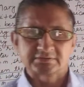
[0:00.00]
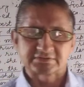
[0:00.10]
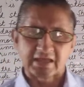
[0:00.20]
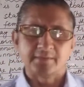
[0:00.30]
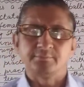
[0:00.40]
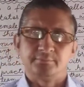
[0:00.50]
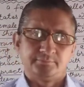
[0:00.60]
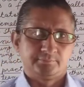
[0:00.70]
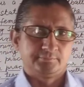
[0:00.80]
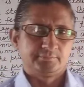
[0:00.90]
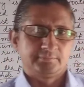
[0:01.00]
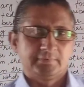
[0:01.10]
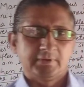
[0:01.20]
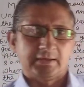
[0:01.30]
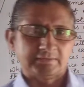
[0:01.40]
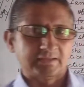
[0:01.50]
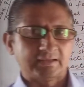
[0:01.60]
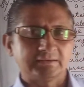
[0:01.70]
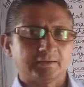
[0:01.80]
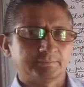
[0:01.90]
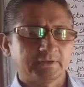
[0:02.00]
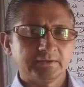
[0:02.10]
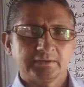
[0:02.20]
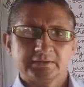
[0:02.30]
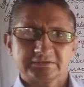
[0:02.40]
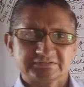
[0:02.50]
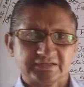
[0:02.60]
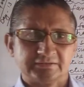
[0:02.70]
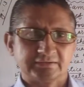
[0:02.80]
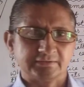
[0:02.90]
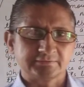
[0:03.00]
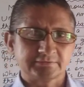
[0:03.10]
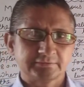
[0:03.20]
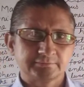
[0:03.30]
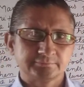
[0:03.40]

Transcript: Time at the end of the sentence.